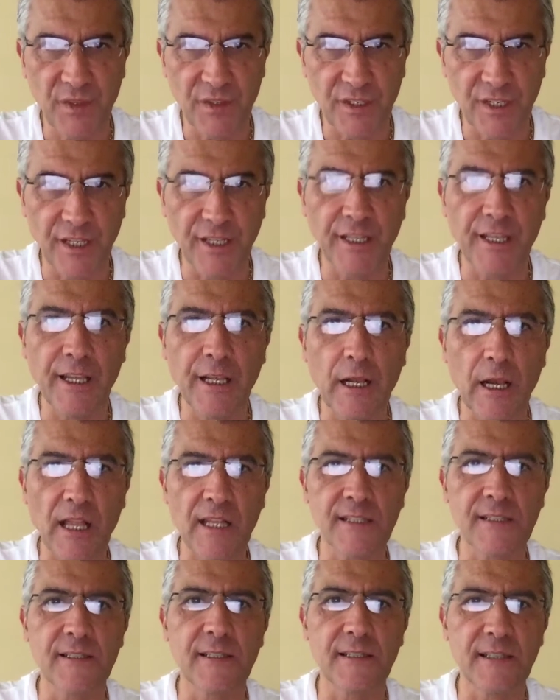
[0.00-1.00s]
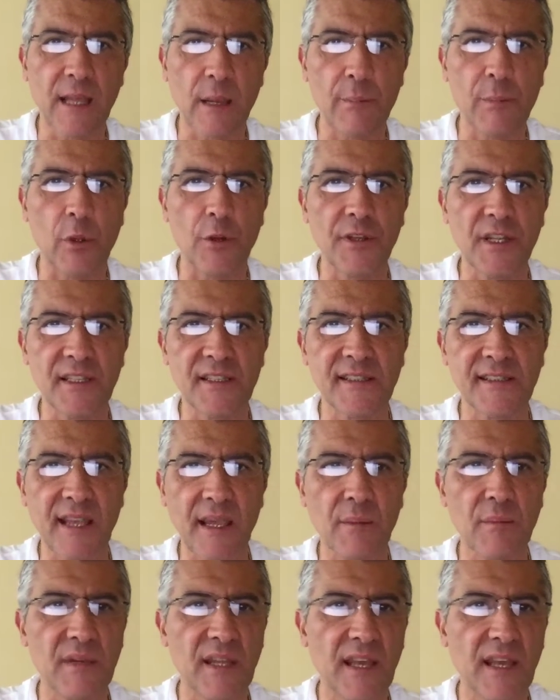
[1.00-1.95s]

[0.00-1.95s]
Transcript: did he cleanse the temple that same